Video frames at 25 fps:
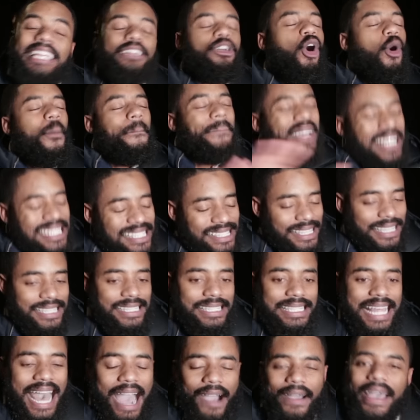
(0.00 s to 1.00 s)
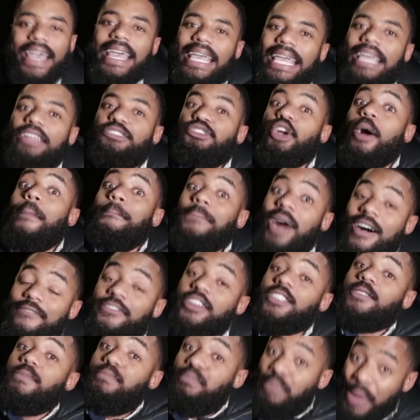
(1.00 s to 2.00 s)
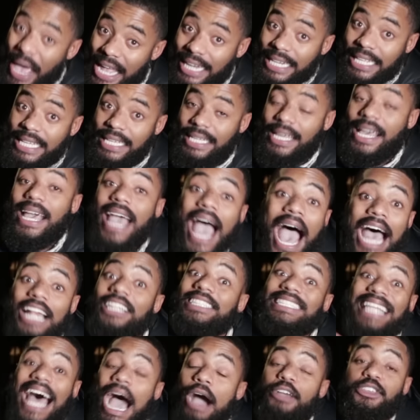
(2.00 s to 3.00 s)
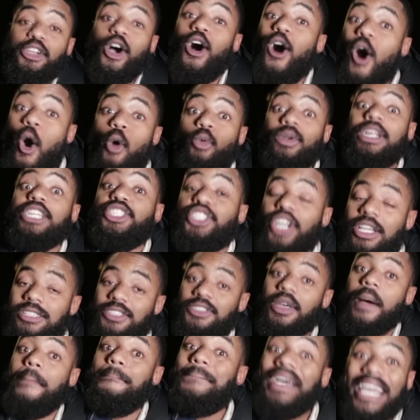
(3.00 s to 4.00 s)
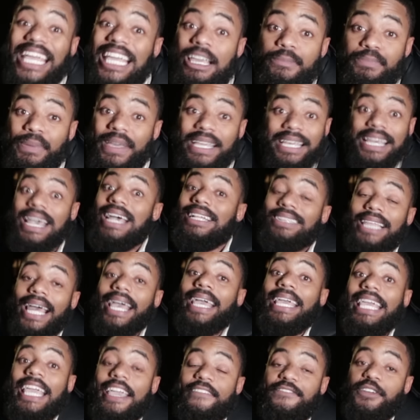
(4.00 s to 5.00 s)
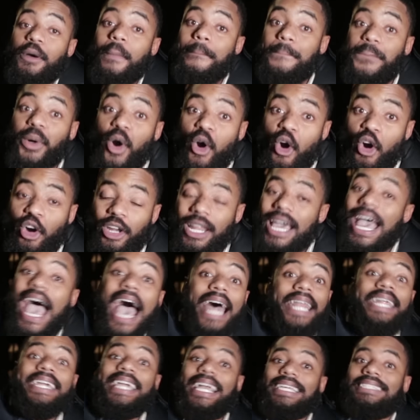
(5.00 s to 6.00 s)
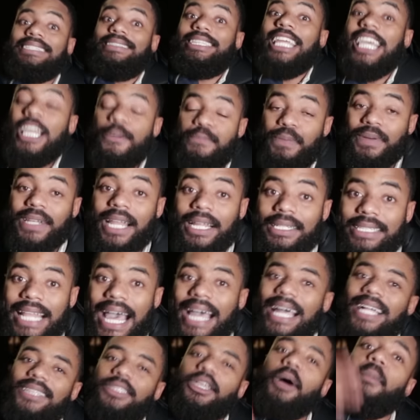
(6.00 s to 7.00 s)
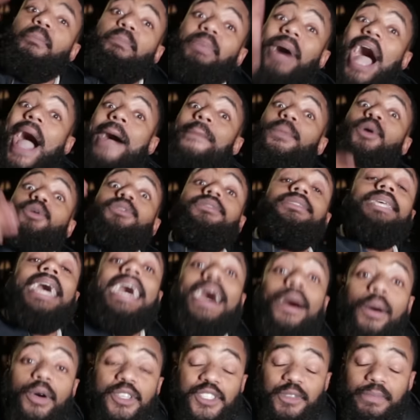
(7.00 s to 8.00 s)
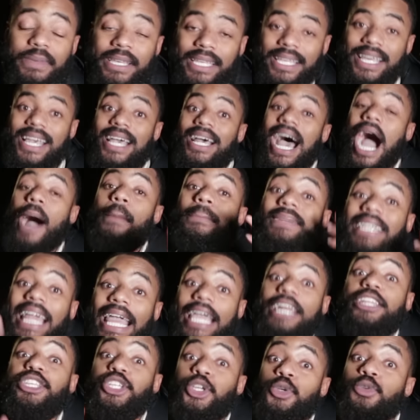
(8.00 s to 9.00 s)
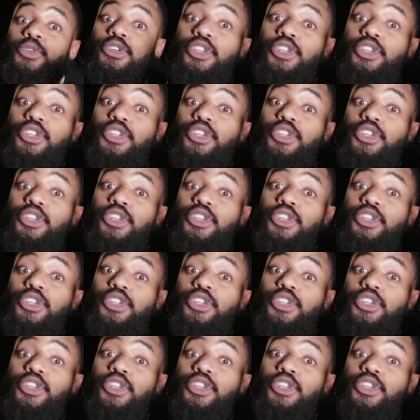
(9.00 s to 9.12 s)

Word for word: don't miss this now, in your mother's belly. And now you're only just a baby baby that ain't even born. And it gets deeper than that. The Bible tells me, I'm letting you